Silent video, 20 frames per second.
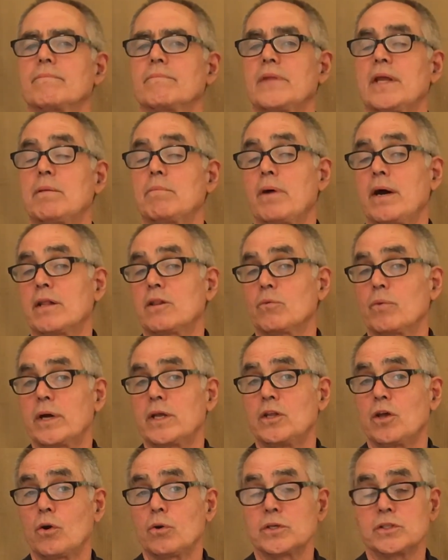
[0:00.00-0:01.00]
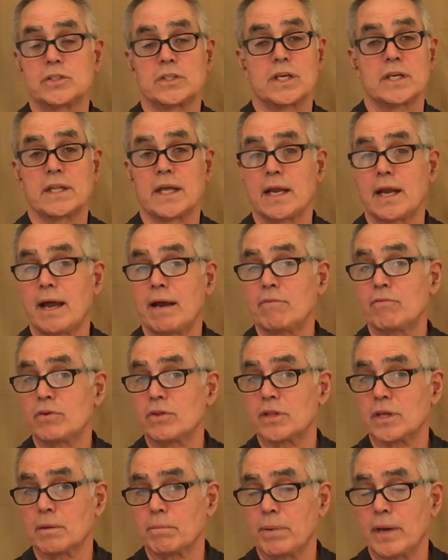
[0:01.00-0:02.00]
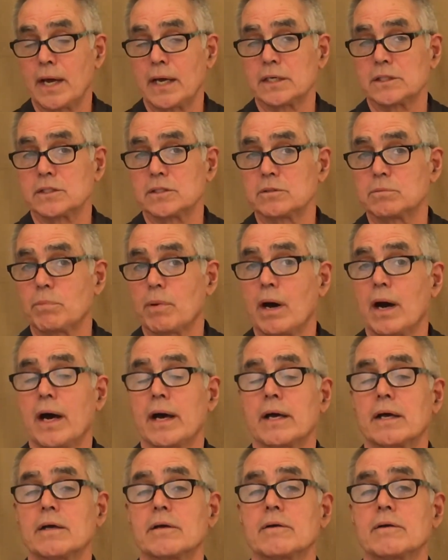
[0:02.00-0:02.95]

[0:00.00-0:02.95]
And by the way, noticing that everything passes by.